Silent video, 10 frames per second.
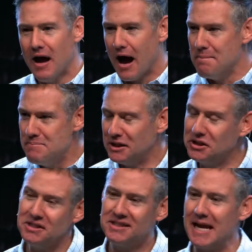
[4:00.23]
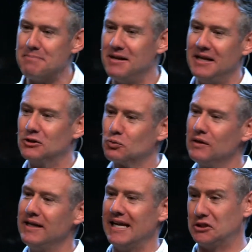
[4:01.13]
a mission statement is
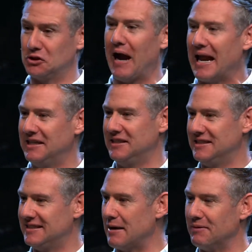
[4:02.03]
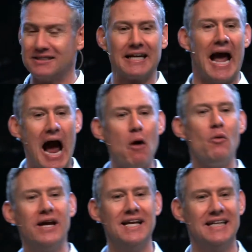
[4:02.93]
really a strategy statement. It's like, how are
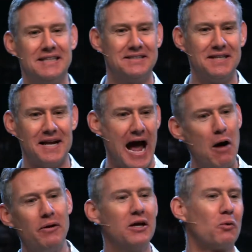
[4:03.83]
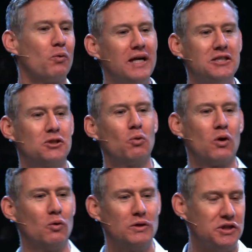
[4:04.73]
we going to get this done? How are we going to reach the
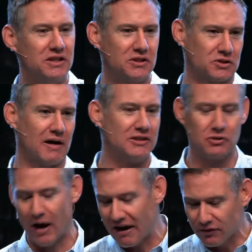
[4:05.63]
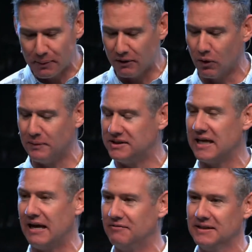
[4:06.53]
world with Jesus Christ so everybody will be
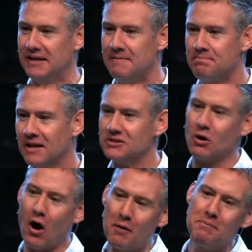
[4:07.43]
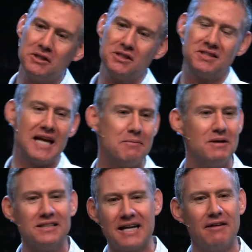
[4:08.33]
saved? And so our mission
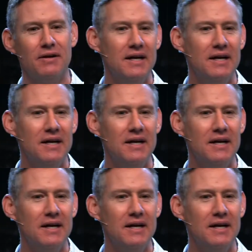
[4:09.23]
statement is kind